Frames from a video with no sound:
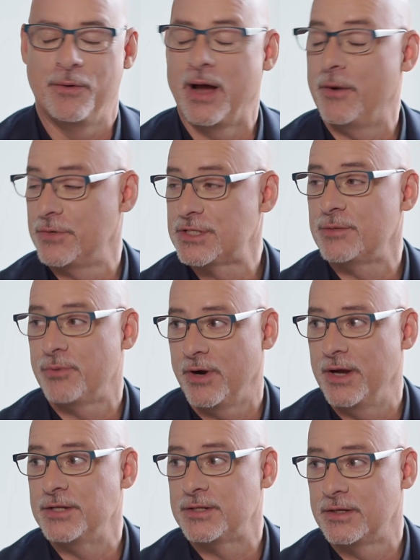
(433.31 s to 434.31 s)
was
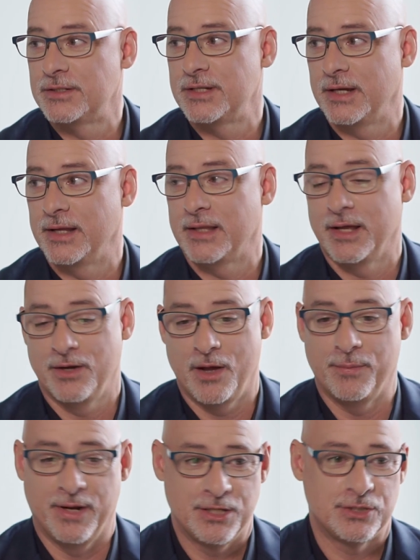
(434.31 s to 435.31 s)
surprised to get that
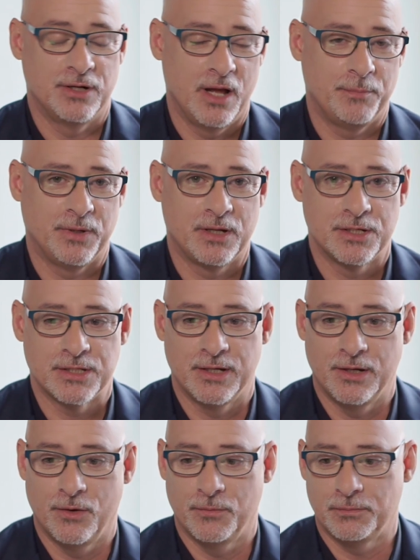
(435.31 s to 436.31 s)
nomination, not because I
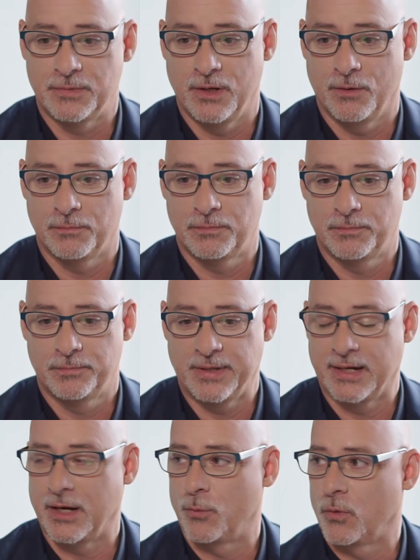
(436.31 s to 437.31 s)
don't,
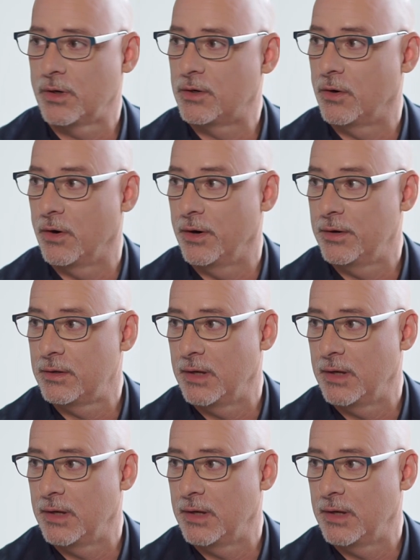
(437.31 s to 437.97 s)
think I work hard.